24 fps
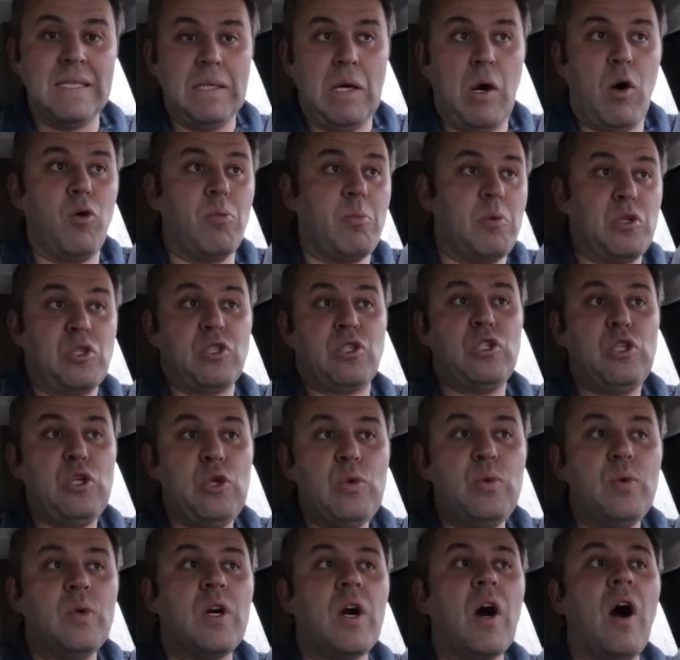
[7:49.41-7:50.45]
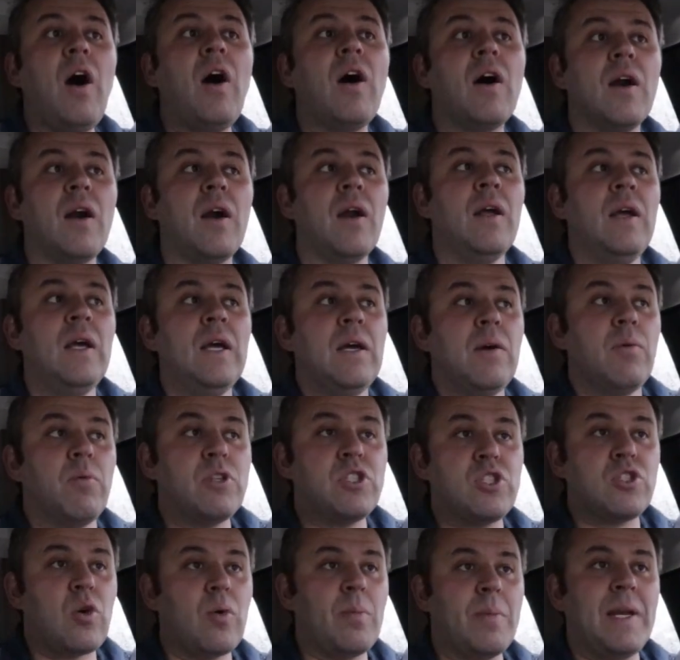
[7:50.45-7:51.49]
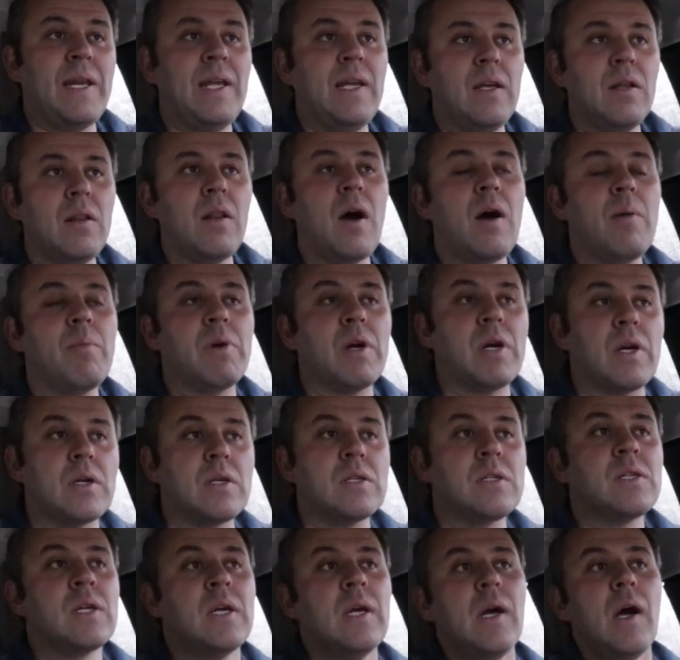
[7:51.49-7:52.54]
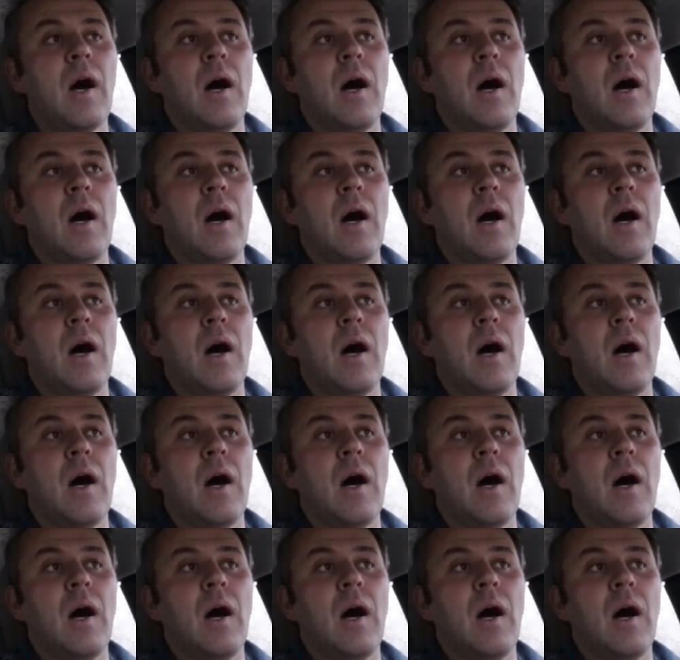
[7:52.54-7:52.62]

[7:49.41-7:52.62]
almost new car with so many kilometers.